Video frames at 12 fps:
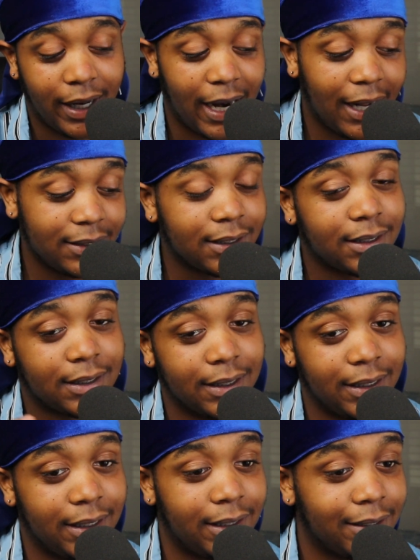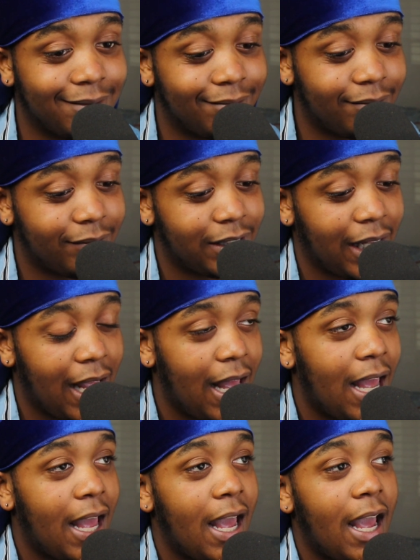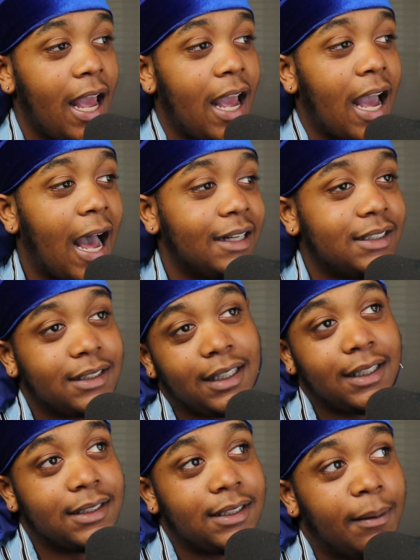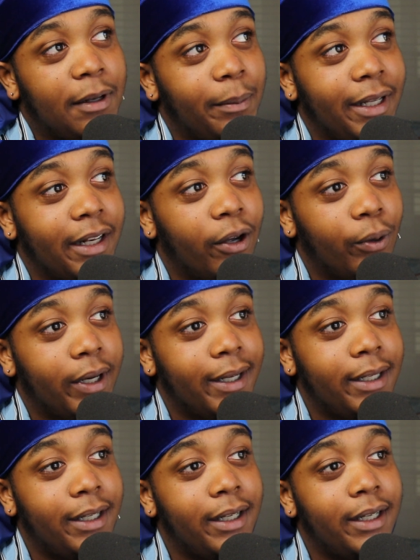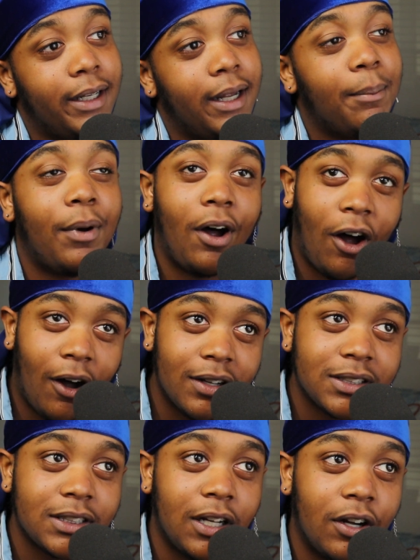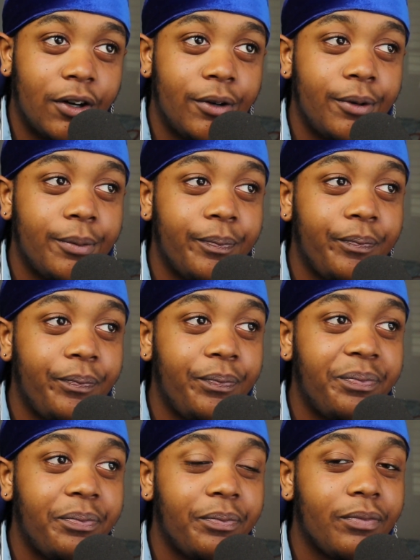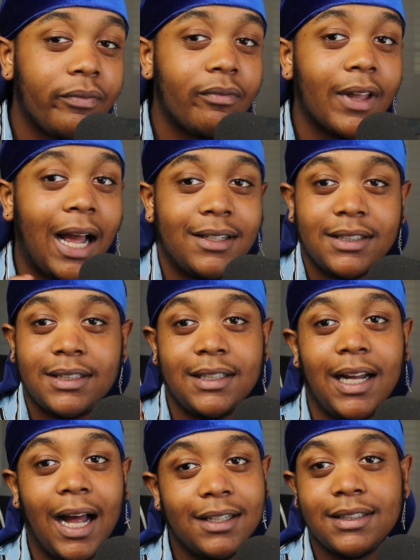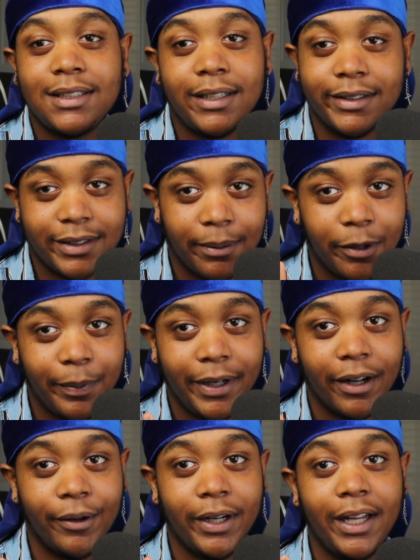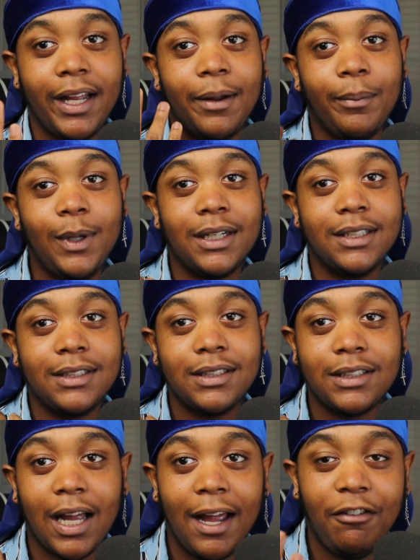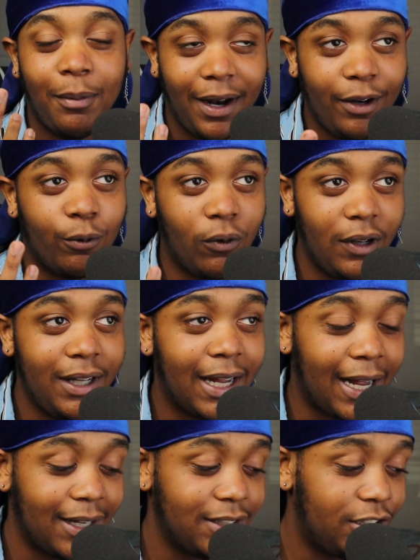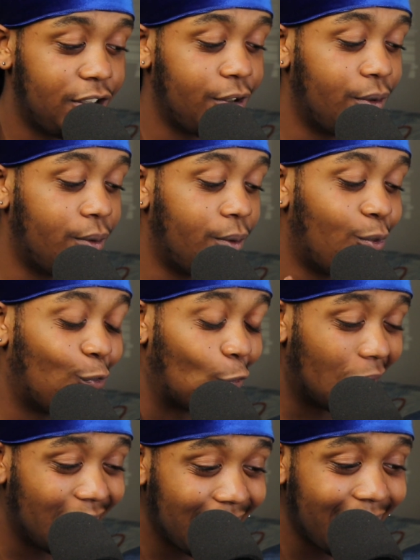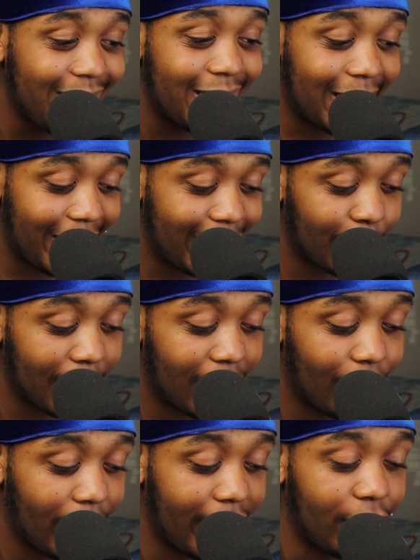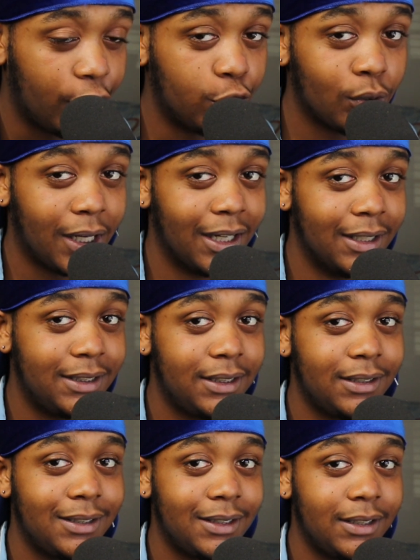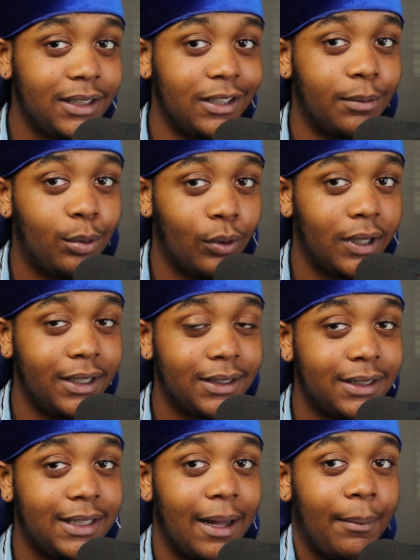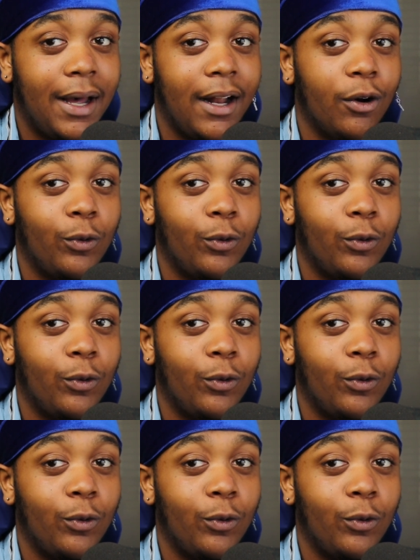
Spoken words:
And I just think it's something to be noted. But also, I just think it's something to be noted because everybody really has to really think about and address the points that matter.